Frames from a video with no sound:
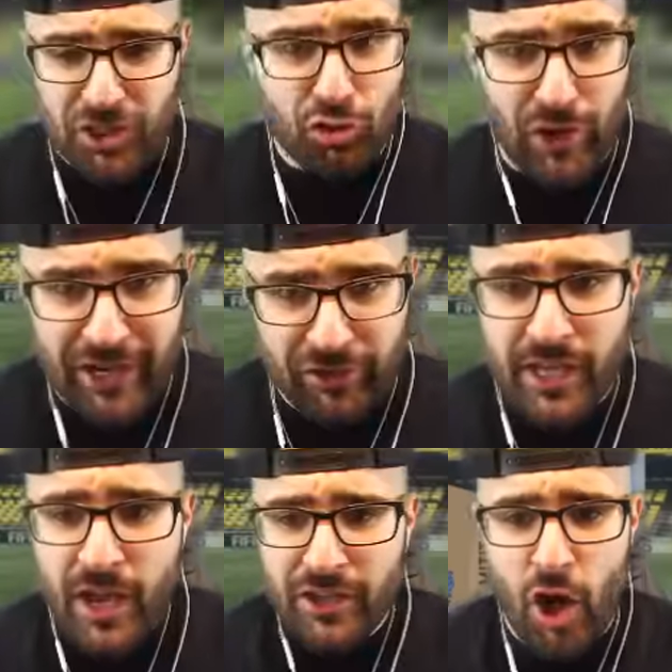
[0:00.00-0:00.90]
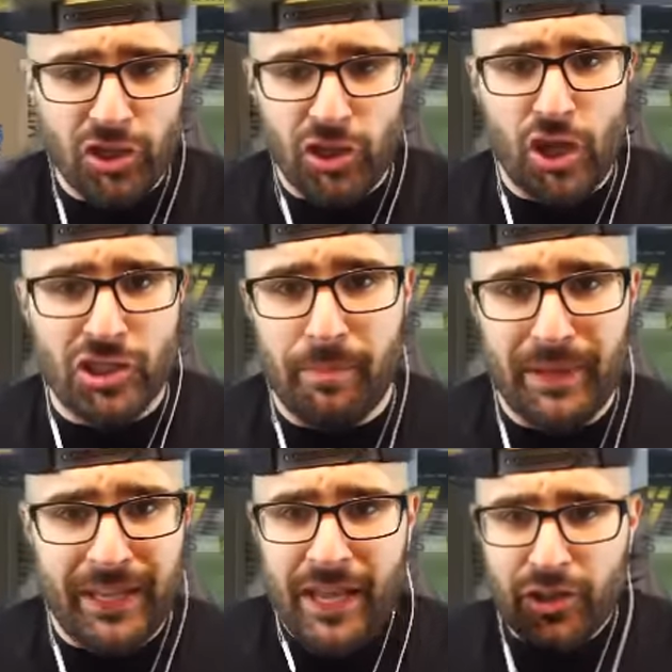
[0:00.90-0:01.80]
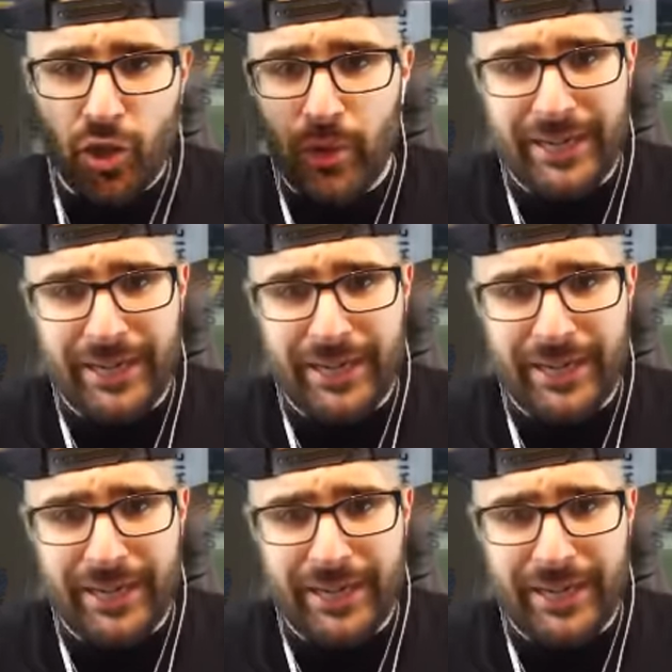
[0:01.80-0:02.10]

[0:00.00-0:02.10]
traders. Y'all, y'all should be doing